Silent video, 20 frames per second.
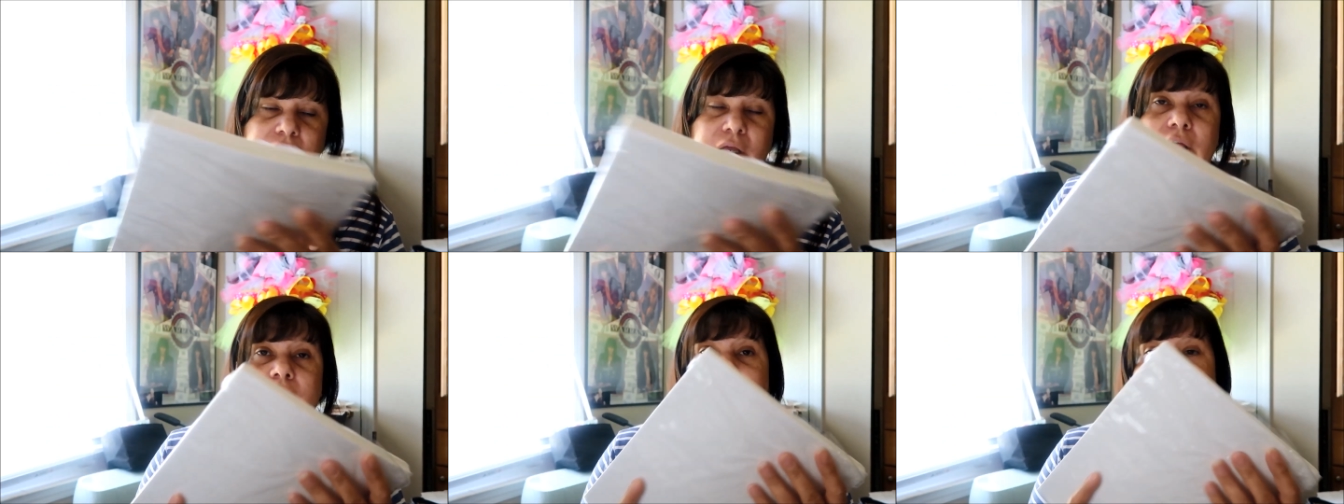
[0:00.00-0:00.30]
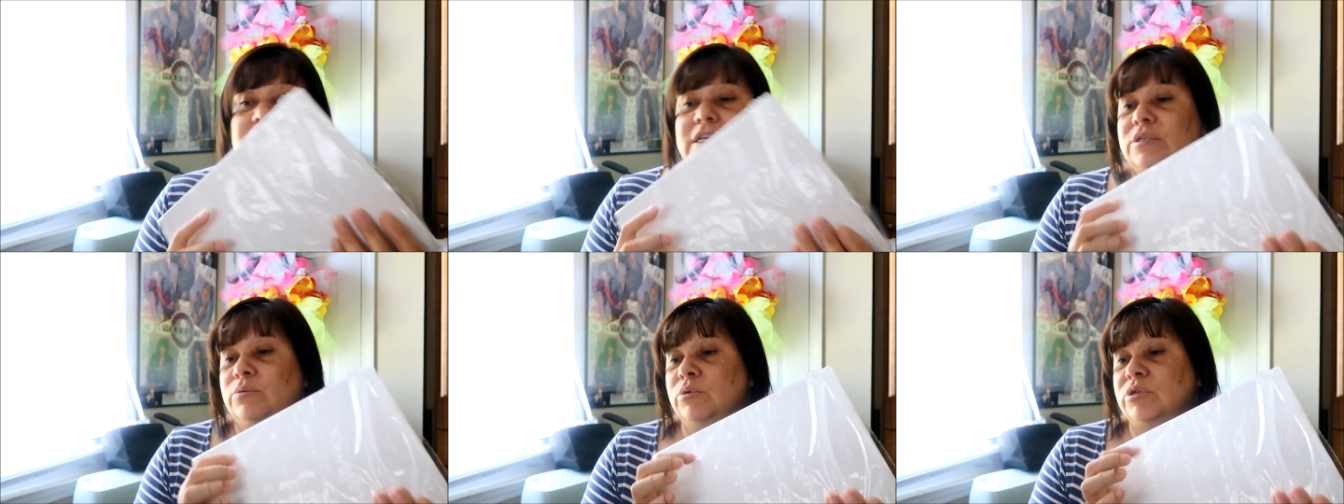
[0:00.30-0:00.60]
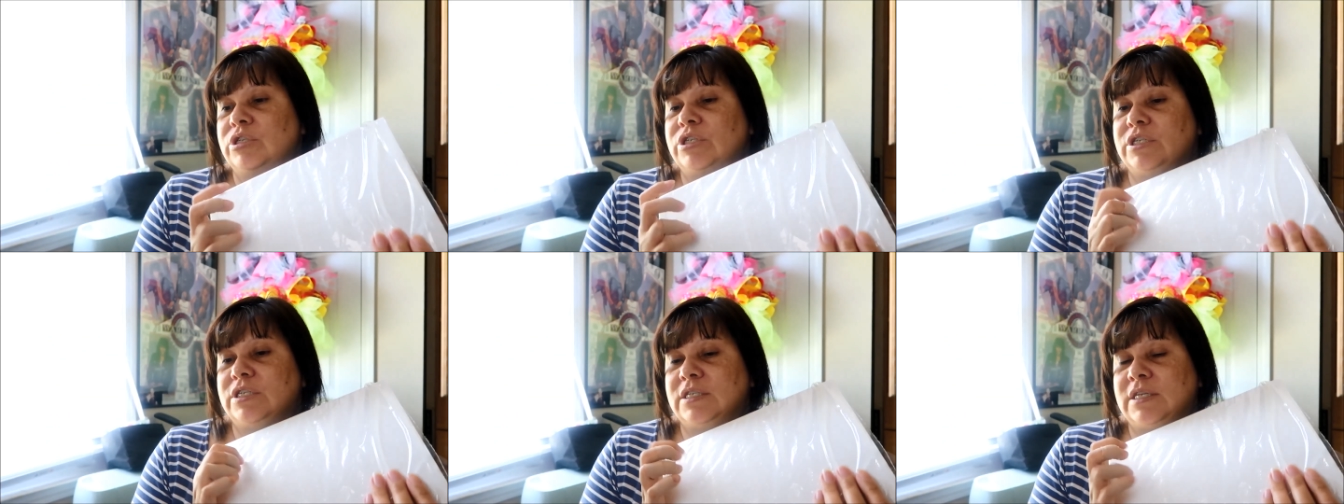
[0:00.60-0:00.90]
And this
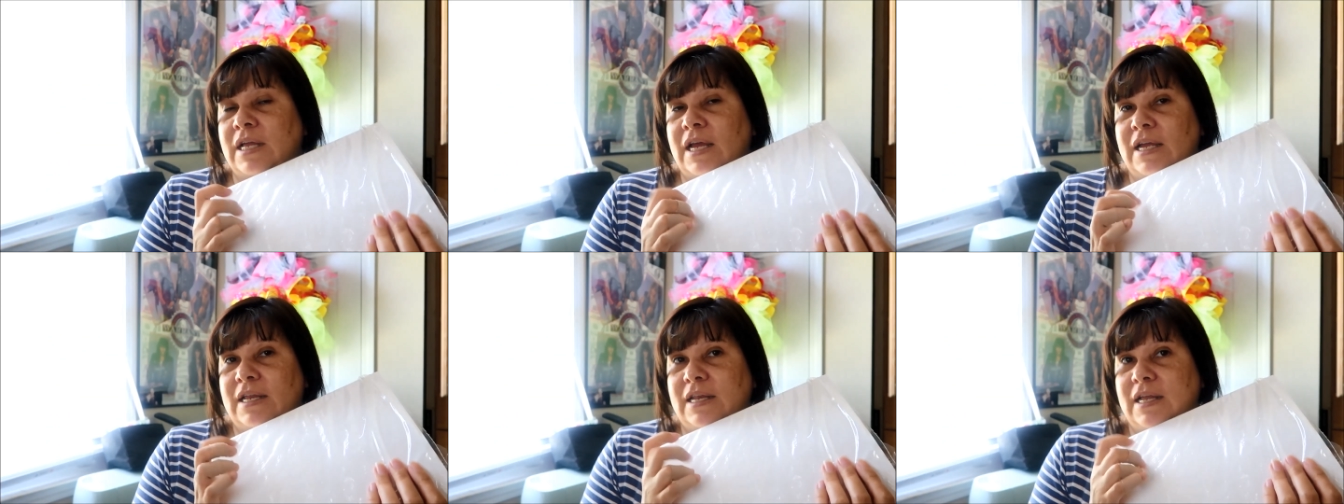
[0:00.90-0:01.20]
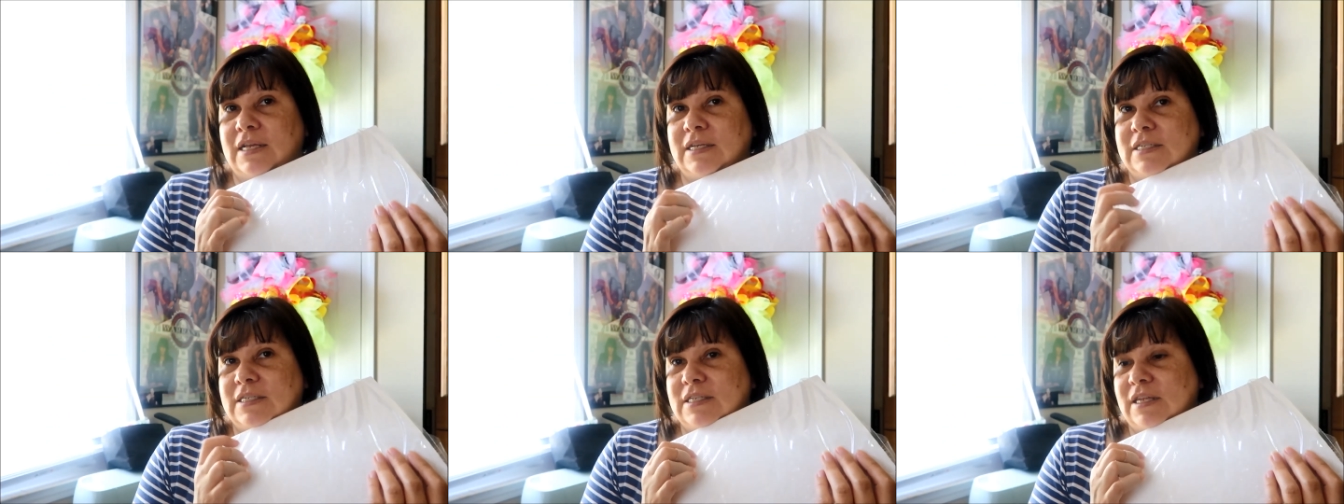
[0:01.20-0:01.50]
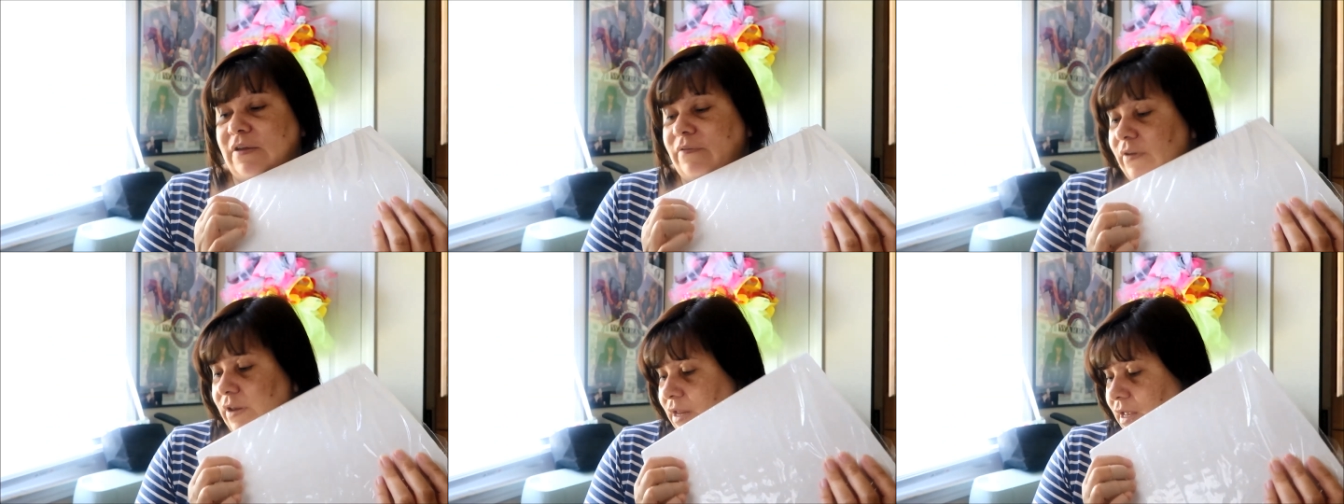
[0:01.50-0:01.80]
was just
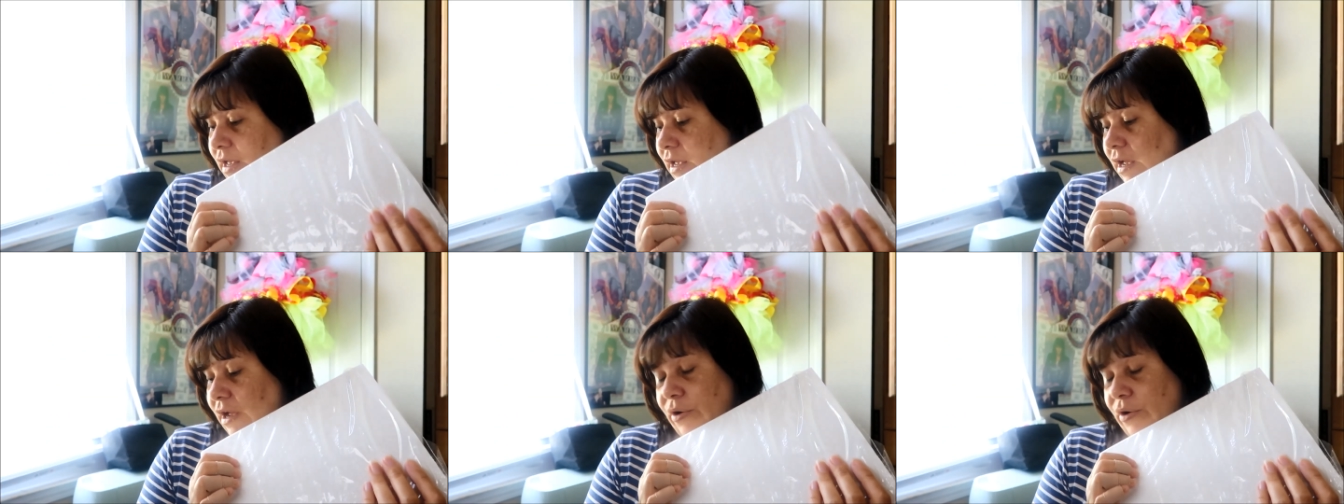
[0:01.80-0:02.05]
$9.97.